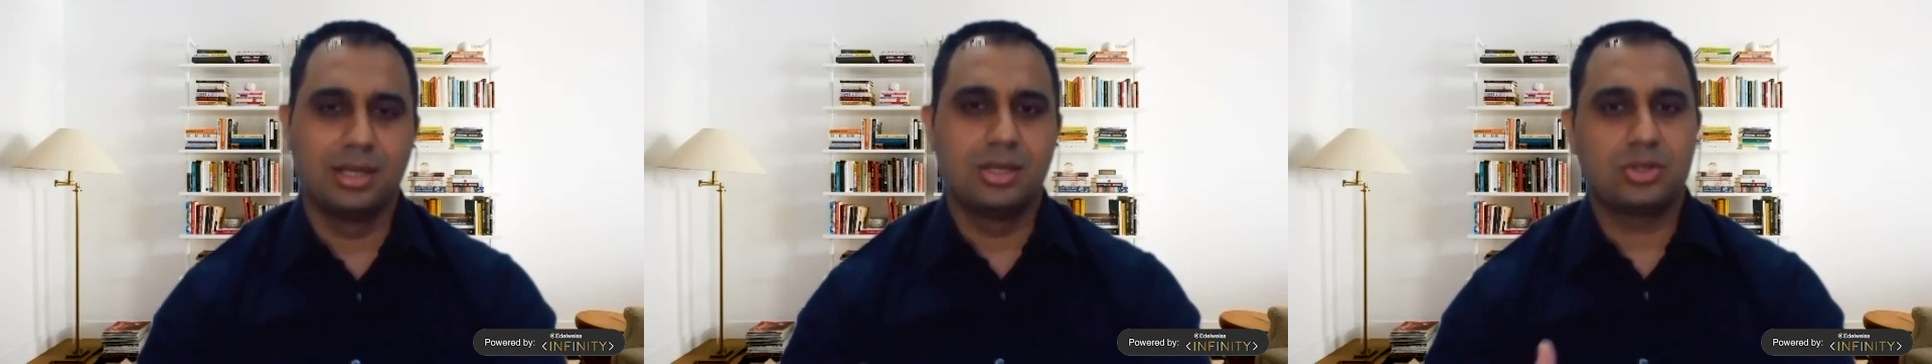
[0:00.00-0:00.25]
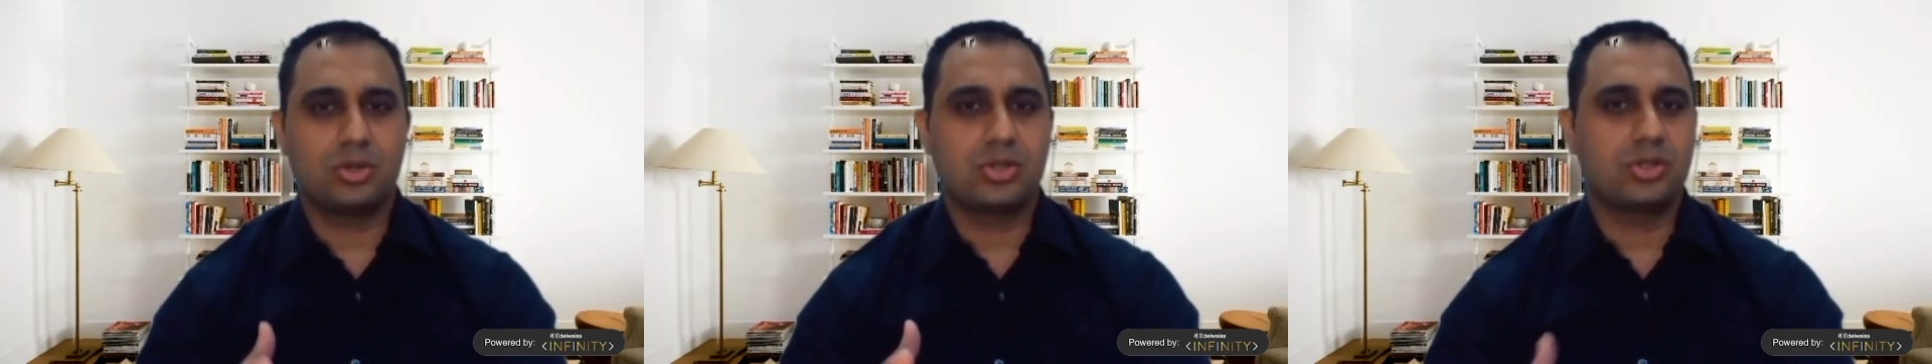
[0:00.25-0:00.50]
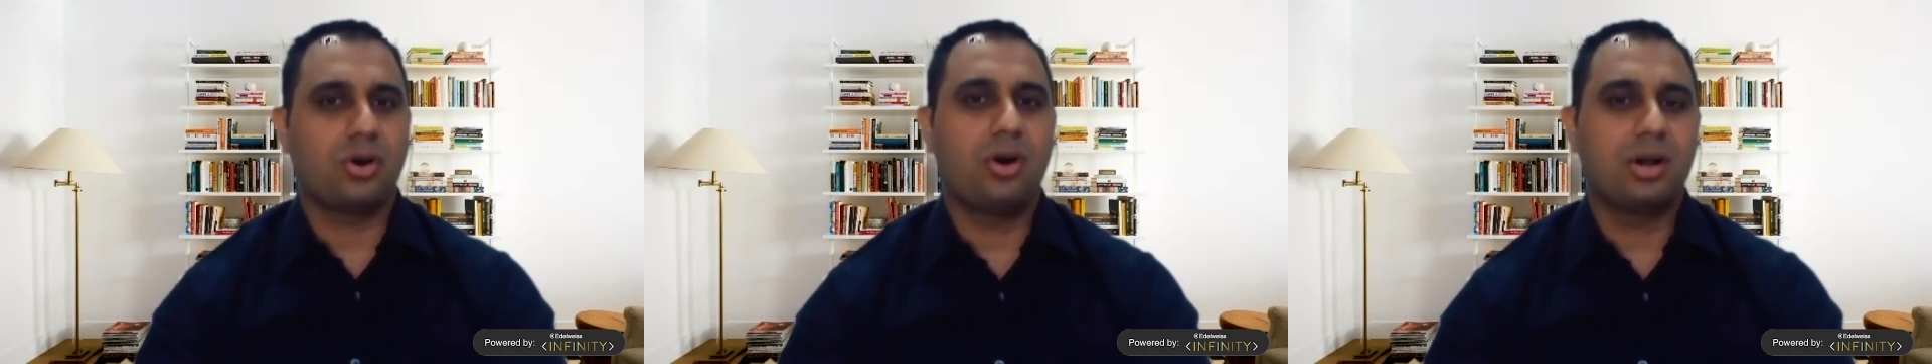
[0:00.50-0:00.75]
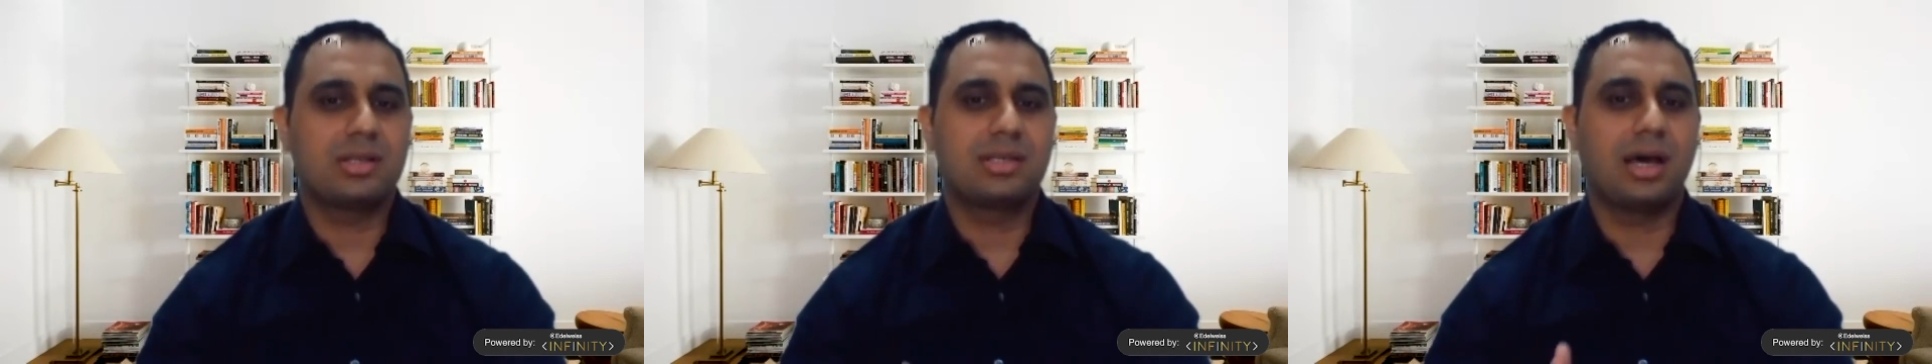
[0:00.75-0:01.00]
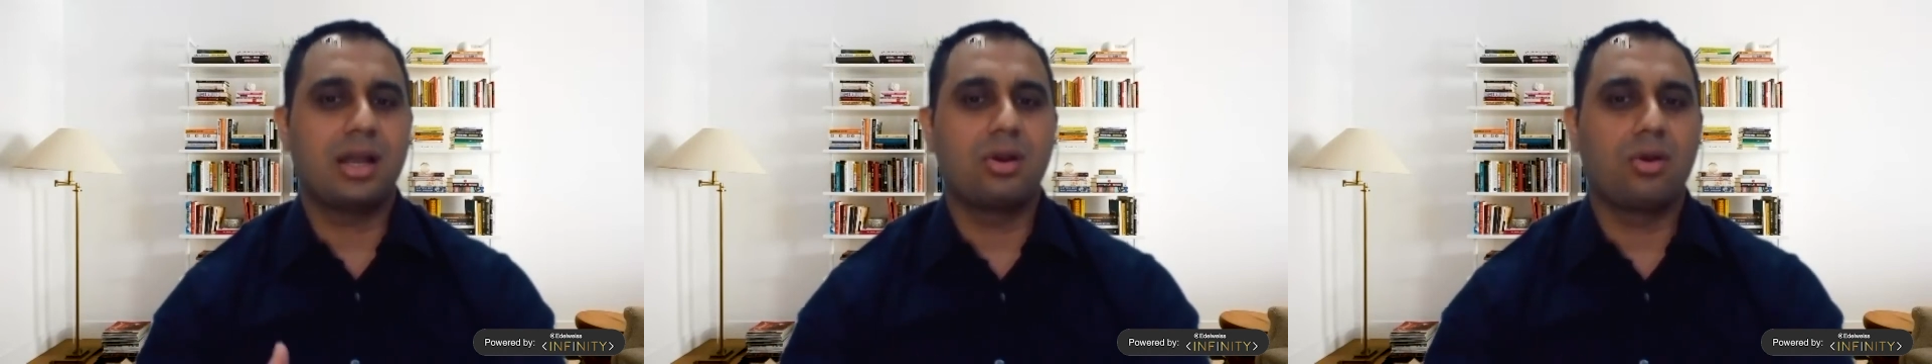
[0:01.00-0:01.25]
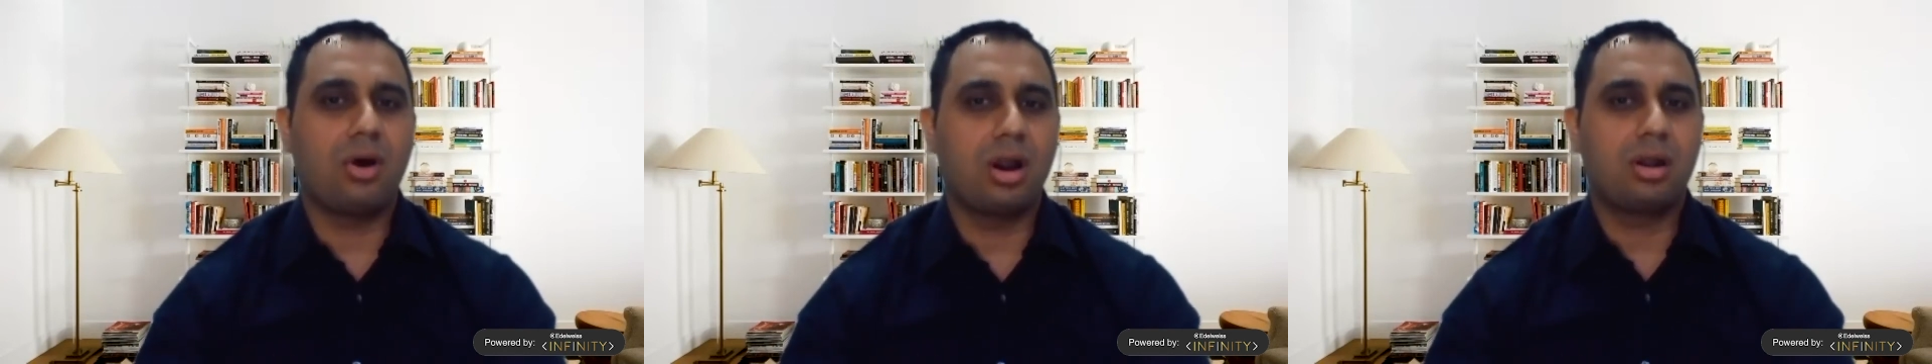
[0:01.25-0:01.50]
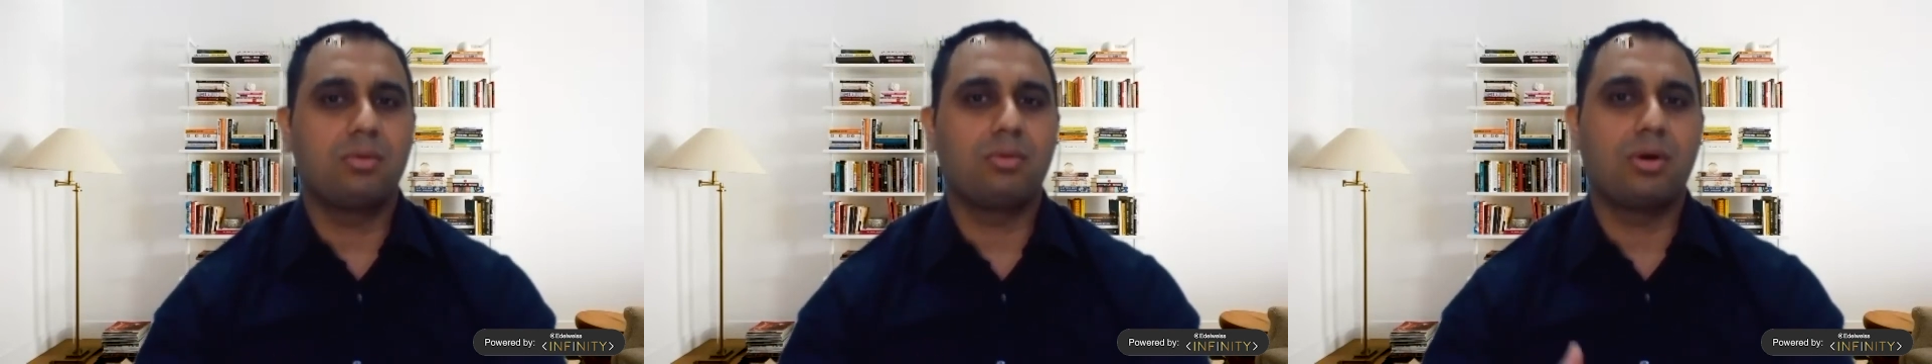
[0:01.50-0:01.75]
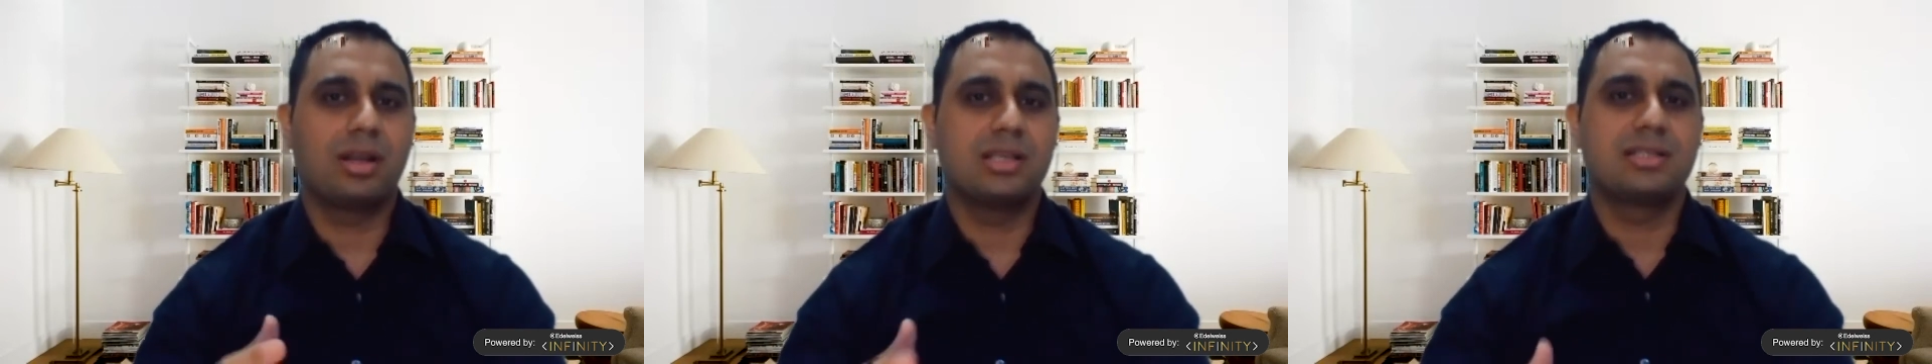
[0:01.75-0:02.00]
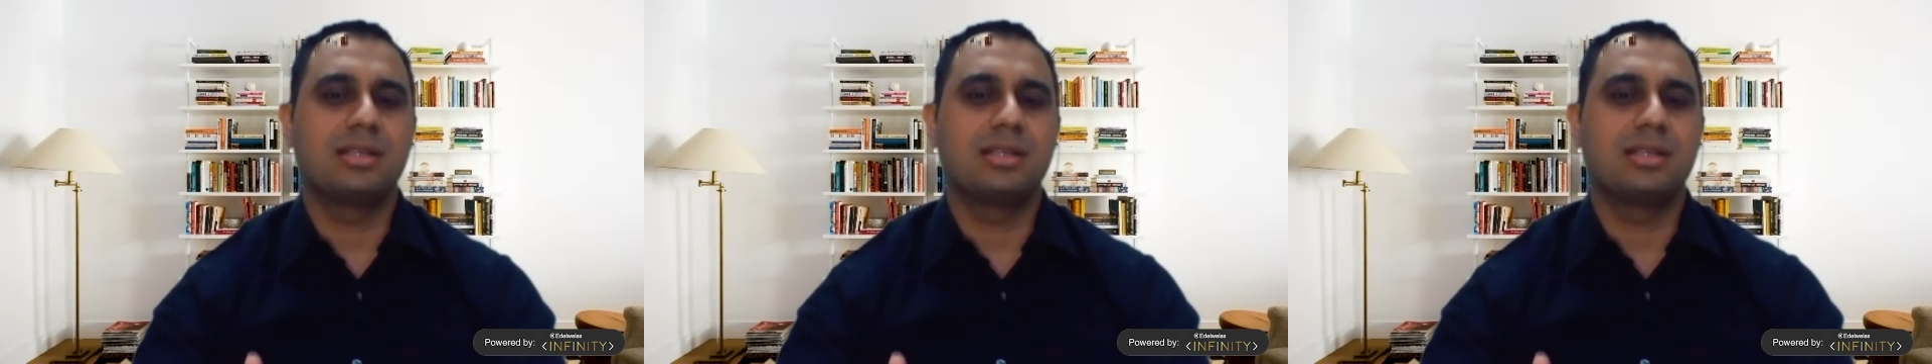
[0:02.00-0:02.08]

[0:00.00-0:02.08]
So stocks are not what is